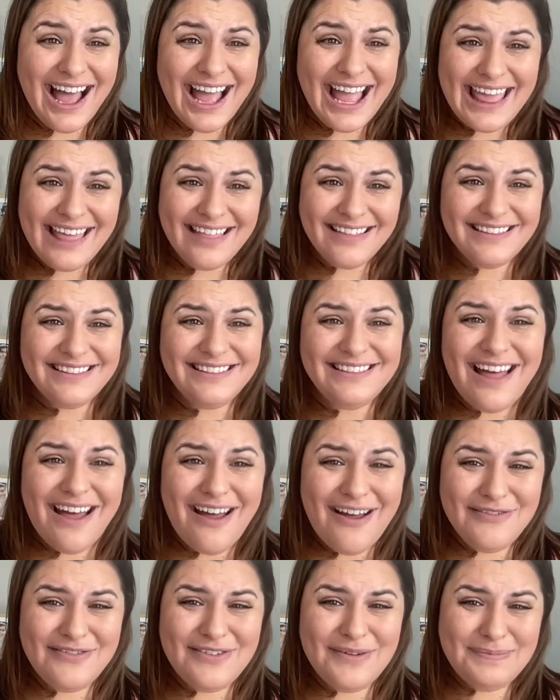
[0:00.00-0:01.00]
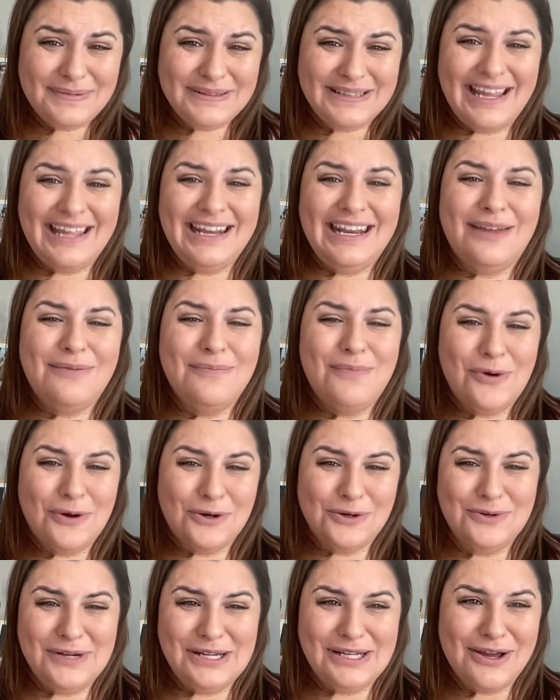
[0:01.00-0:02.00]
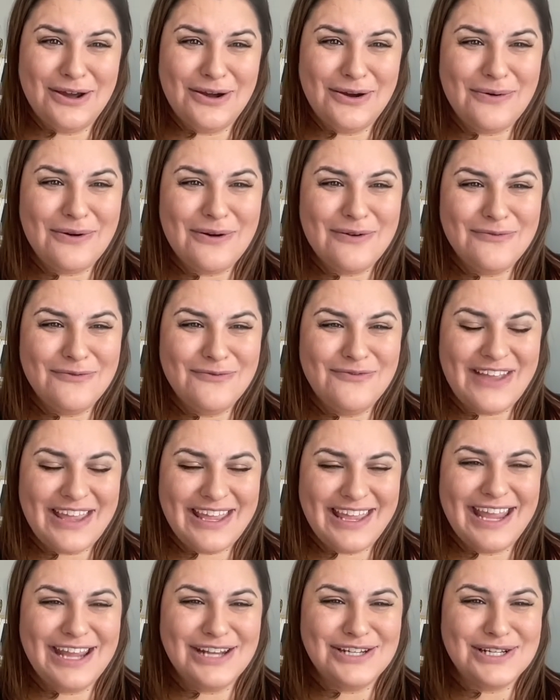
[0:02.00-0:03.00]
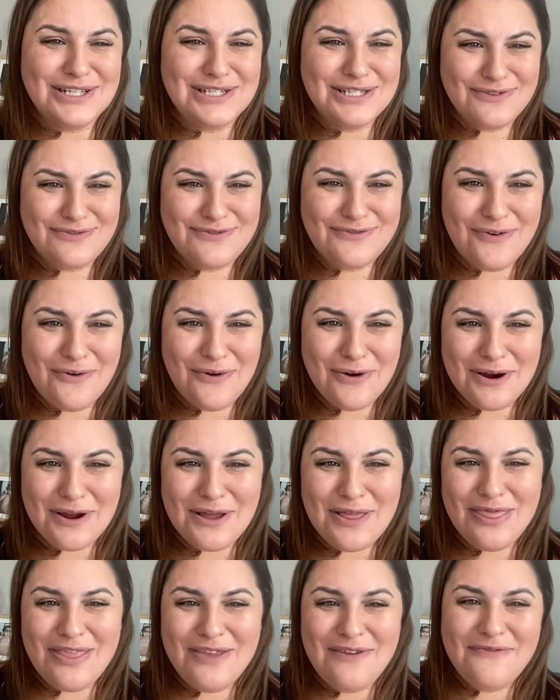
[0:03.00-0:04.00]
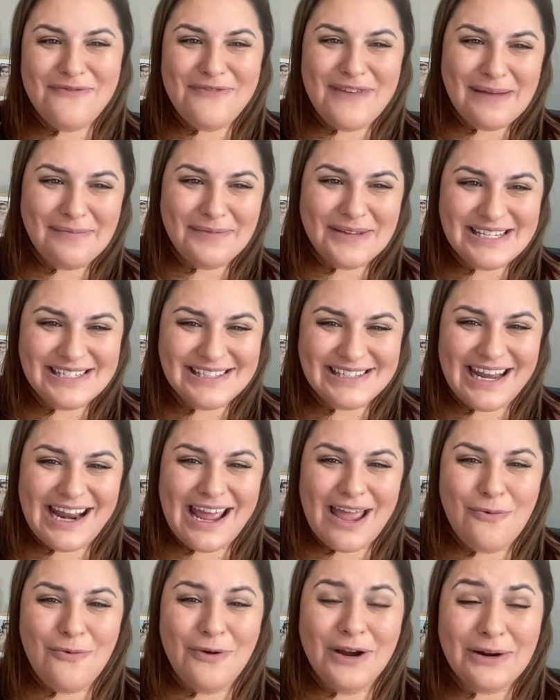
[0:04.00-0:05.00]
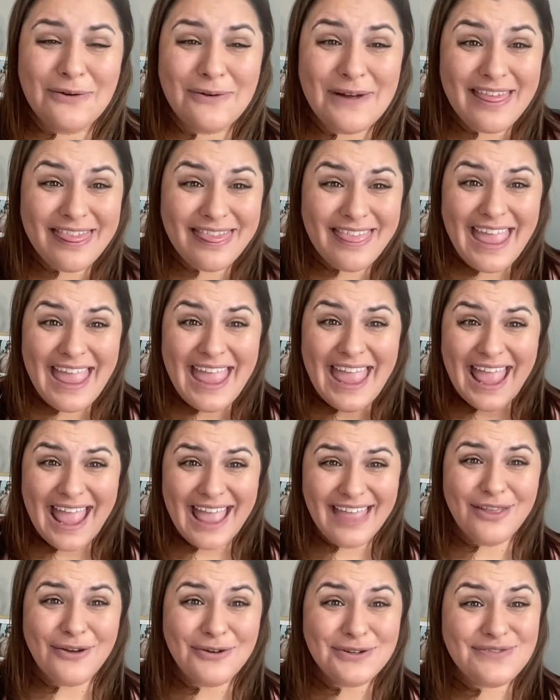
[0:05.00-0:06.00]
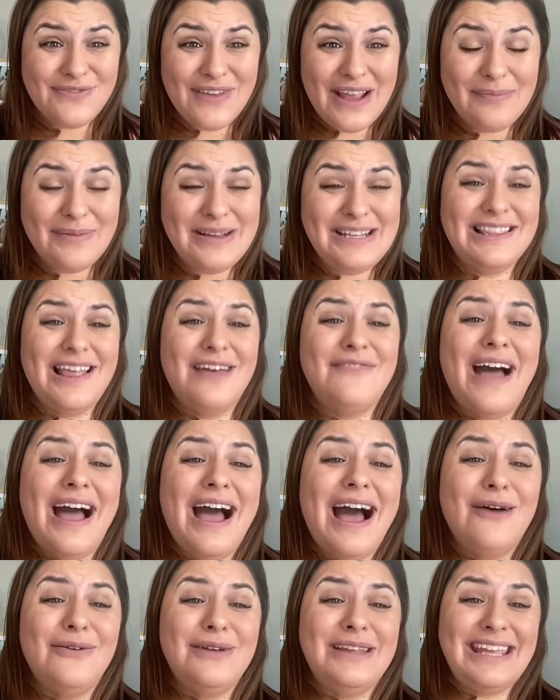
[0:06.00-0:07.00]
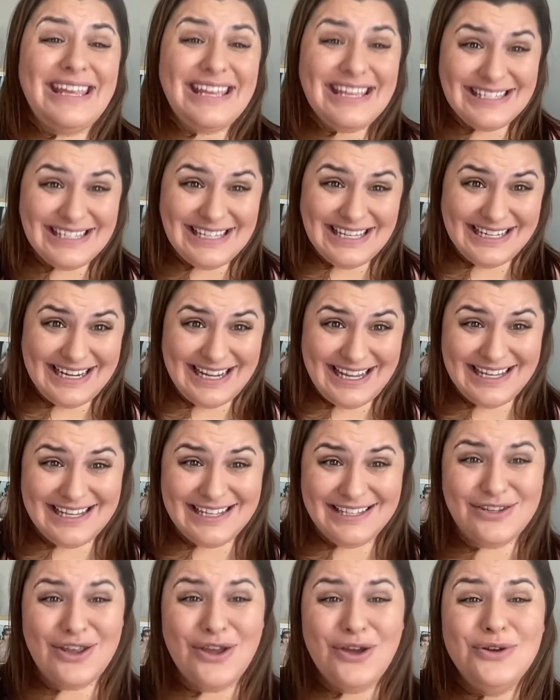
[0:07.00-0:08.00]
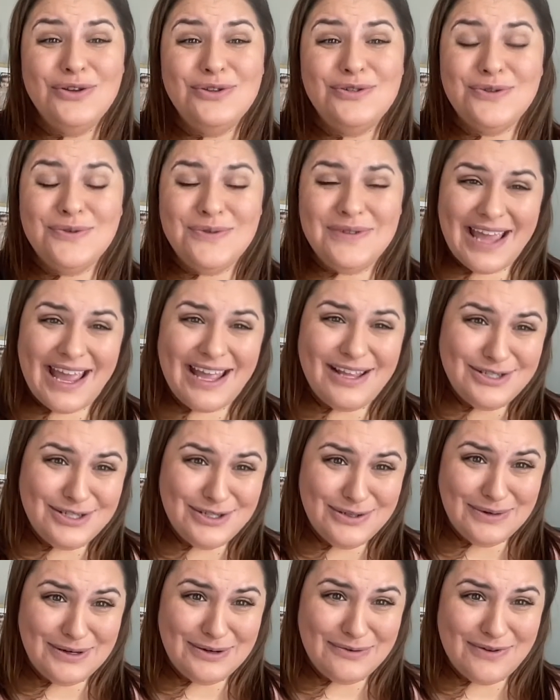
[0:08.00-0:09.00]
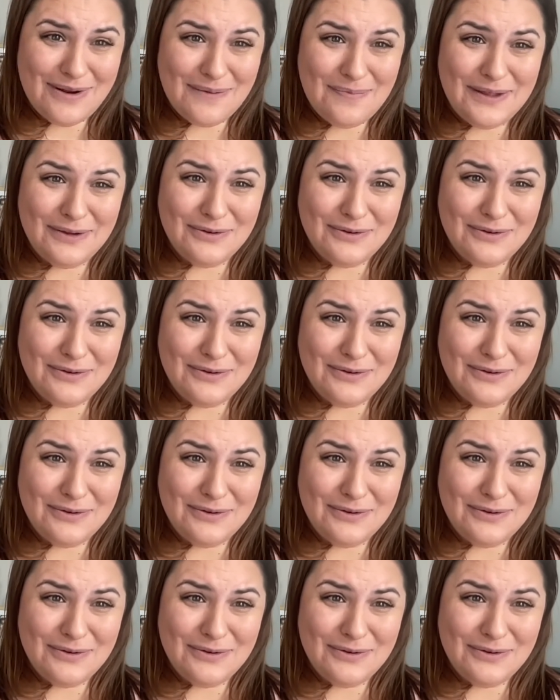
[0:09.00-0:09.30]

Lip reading: I love planning Puerto Rico vacations for the families that I work with, and those families love how easy it is to get to and from